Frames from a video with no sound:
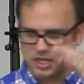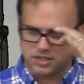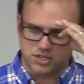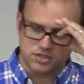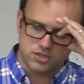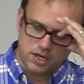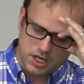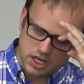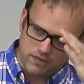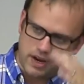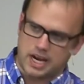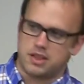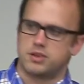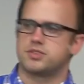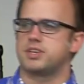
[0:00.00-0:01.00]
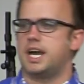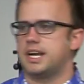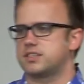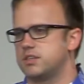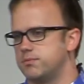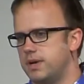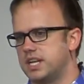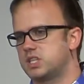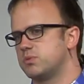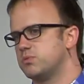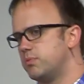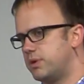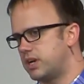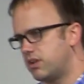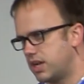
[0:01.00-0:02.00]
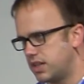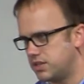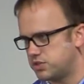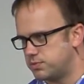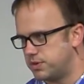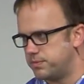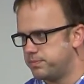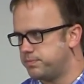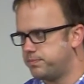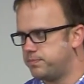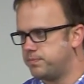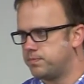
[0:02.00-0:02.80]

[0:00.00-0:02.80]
that the study of Anglo-Saxon makes him a better Englishman,